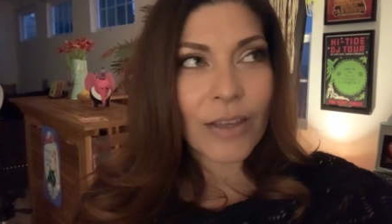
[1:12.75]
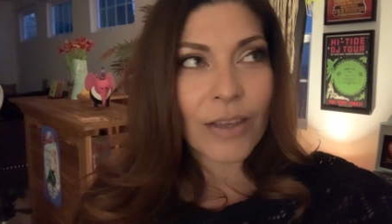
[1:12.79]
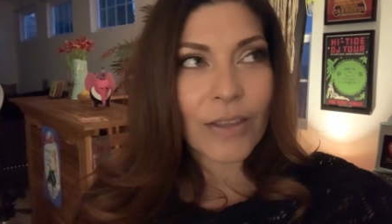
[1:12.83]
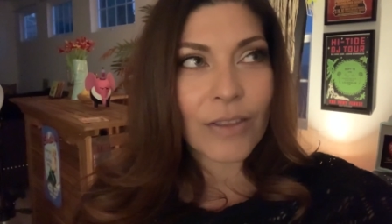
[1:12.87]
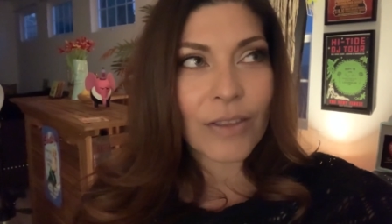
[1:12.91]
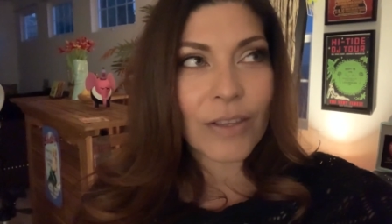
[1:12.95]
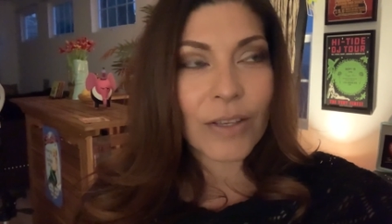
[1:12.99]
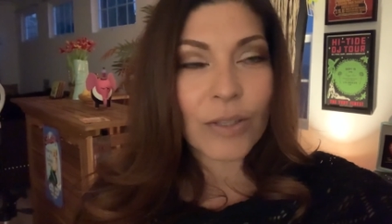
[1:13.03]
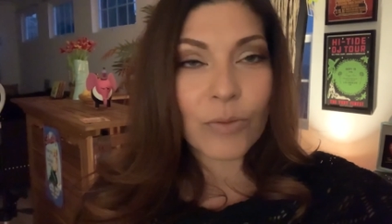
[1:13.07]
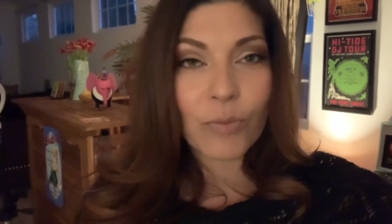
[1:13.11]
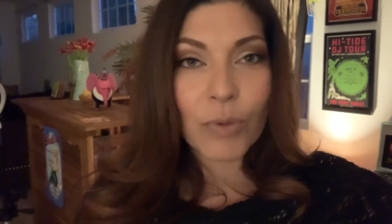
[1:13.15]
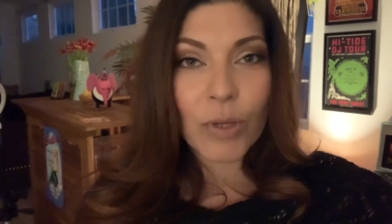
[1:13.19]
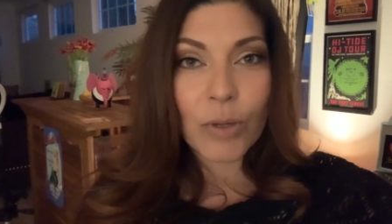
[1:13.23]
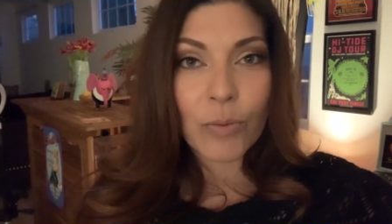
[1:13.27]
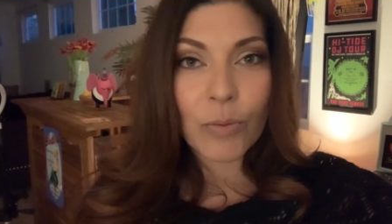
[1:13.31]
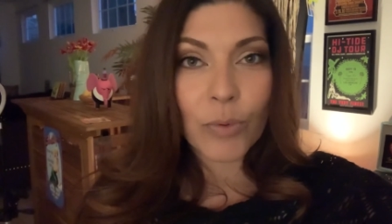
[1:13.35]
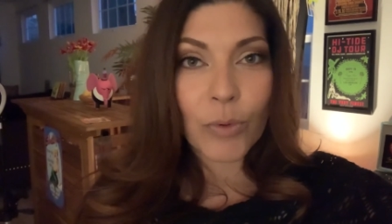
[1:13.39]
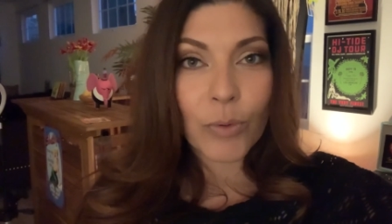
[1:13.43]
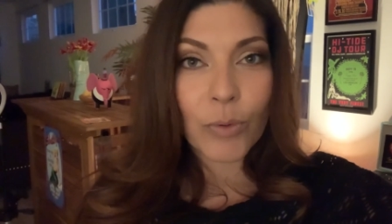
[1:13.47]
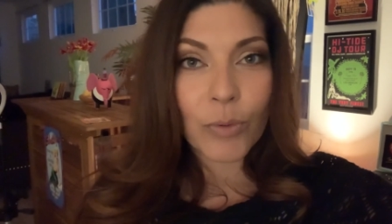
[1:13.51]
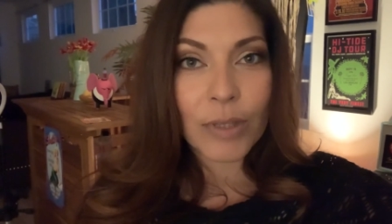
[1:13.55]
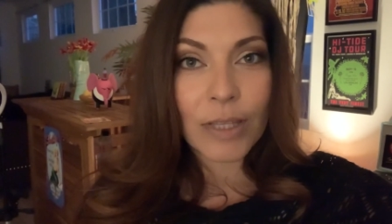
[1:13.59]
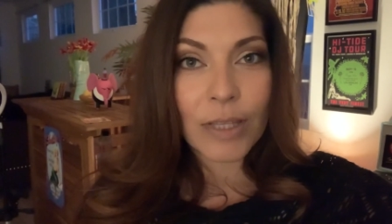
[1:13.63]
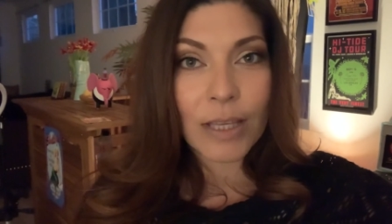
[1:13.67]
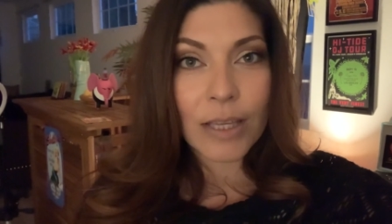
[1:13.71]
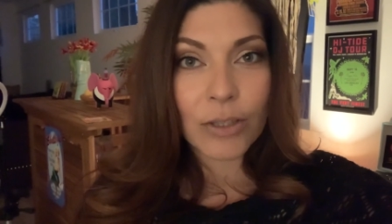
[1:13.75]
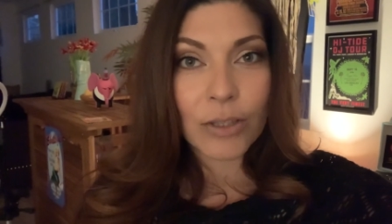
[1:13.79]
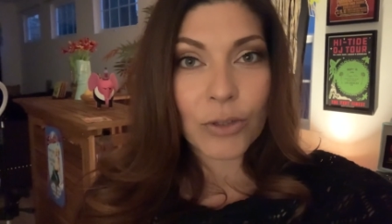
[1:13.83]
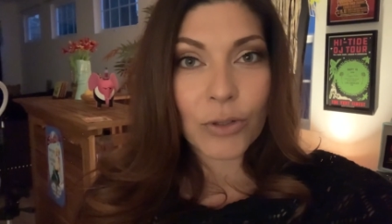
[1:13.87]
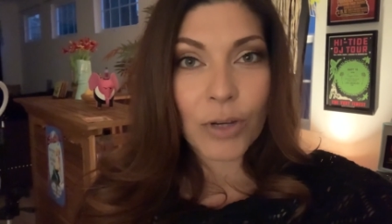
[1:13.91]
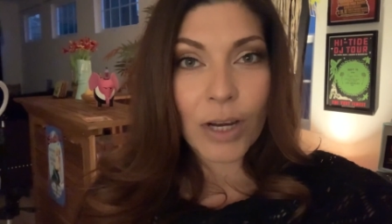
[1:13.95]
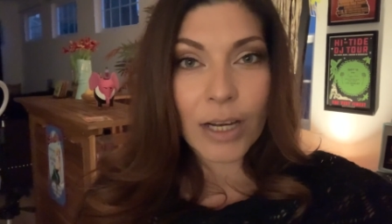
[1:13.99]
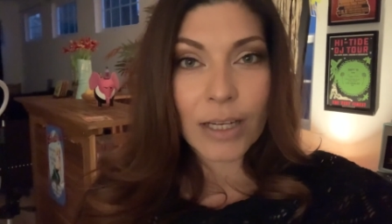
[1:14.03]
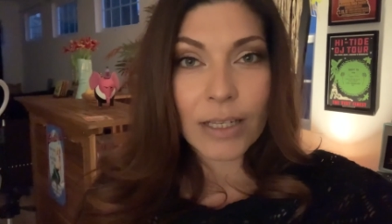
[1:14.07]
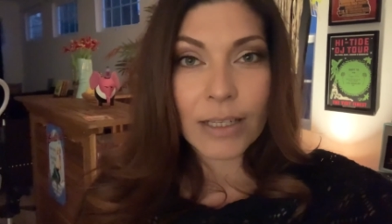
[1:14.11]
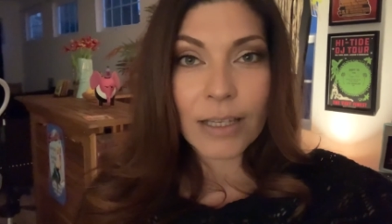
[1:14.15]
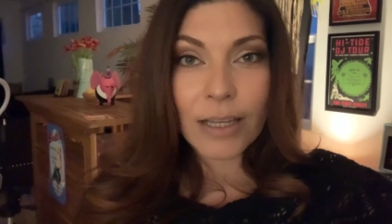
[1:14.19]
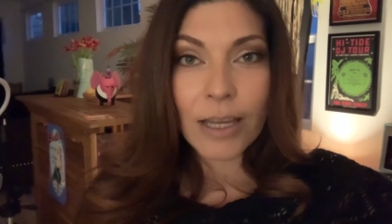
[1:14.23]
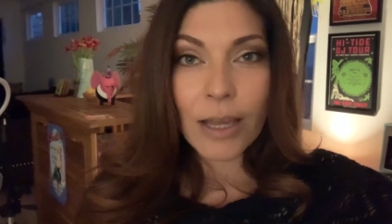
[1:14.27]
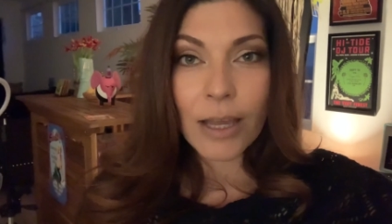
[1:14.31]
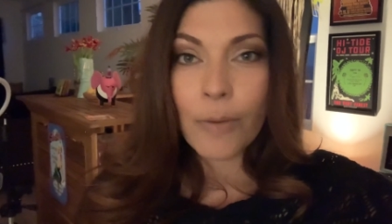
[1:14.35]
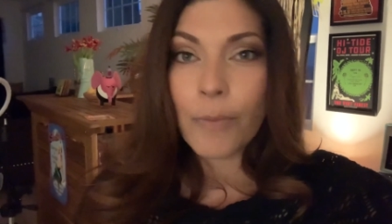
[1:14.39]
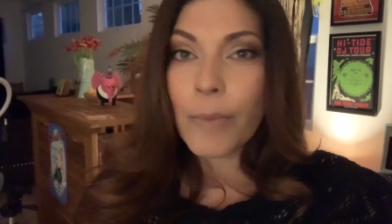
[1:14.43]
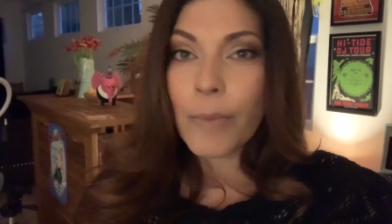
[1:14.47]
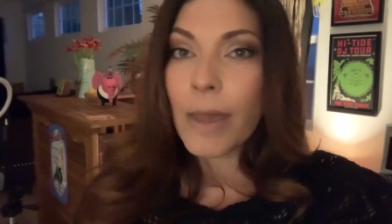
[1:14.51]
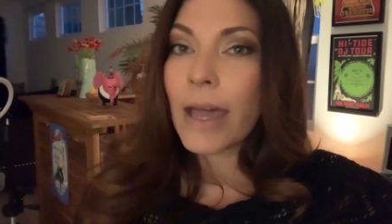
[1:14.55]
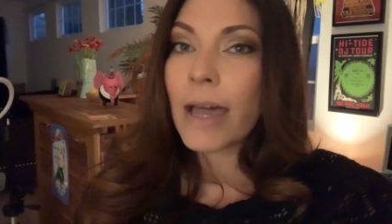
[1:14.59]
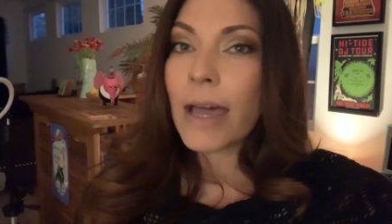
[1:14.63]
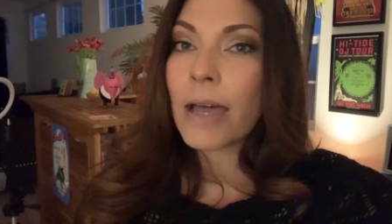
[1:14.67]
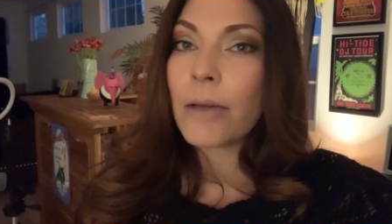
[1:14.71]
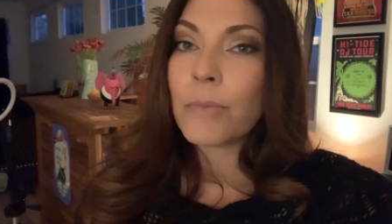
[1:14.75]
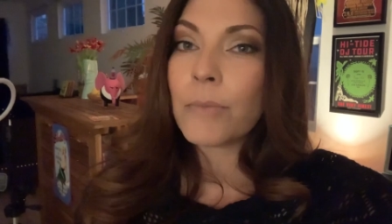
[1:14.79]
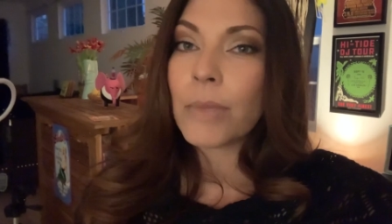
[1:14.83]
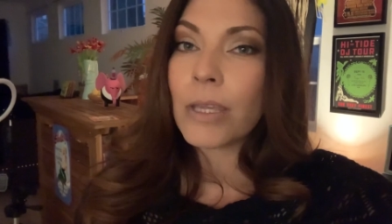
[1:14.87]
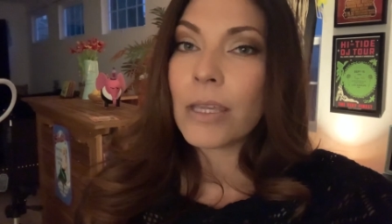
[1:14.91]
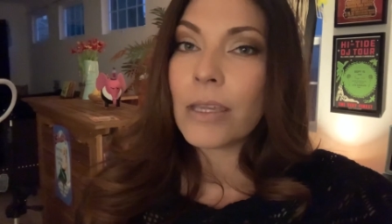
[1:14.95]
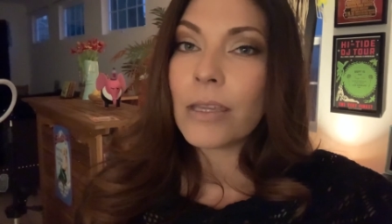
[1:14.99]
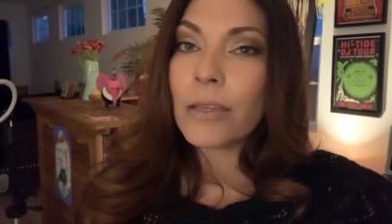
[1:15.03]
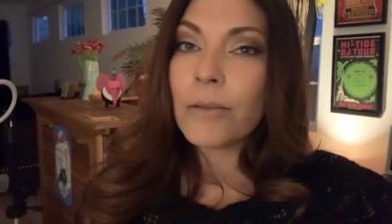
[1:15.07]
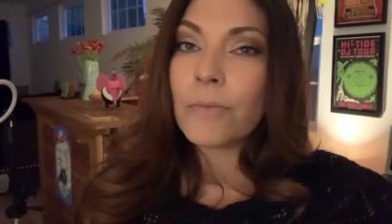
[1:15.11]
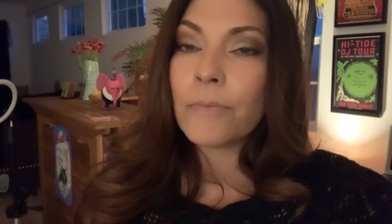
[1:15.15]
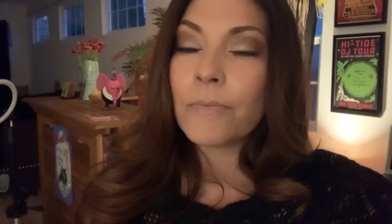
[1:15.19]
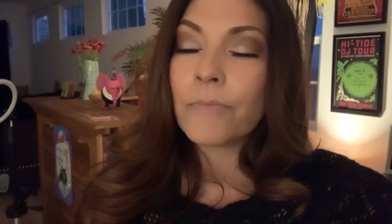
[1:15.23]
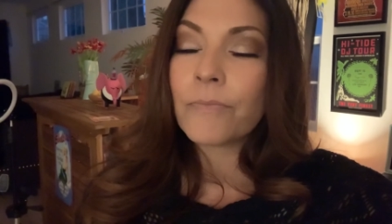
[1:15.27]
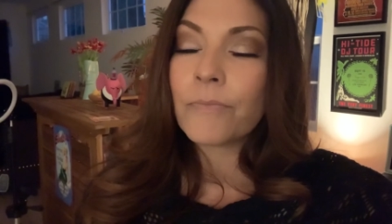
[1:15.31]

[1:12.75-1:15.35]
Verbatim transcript: these people when they try to come at me